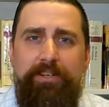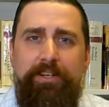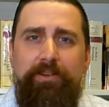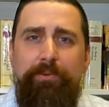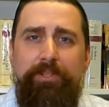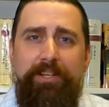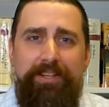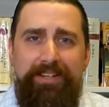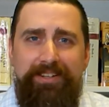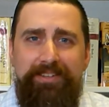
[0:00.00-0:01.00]
And only
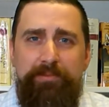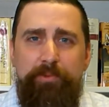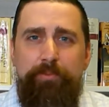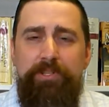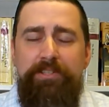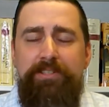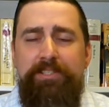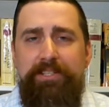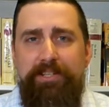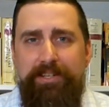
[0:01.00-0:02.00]
then will we
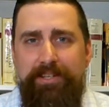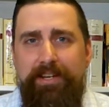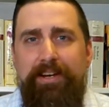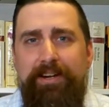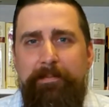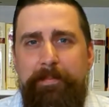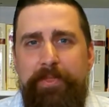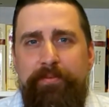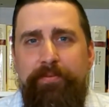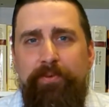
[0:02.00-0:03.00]
see
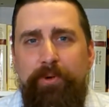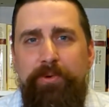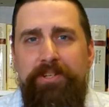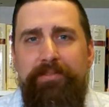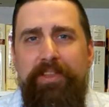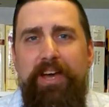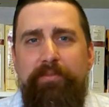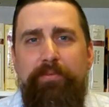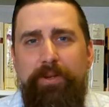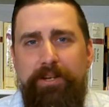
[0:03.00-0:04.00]
the fruit of that
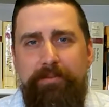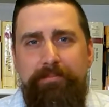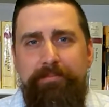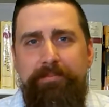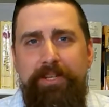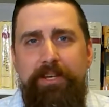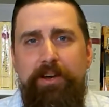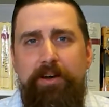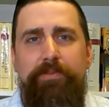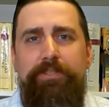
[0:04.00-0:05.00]
freedom He
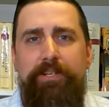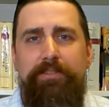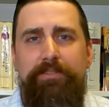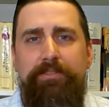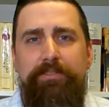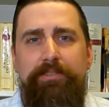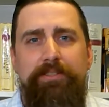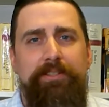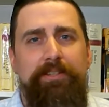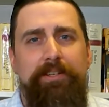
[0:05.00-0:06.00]
offers us.
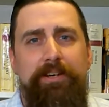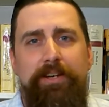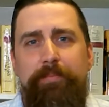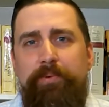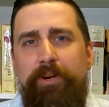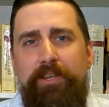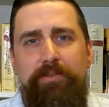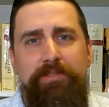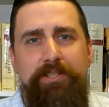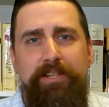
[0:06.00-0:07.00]
I pray
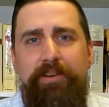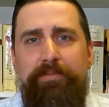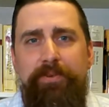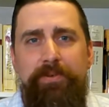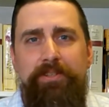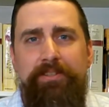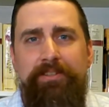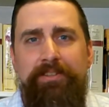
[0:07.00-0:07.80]
you see that fruit.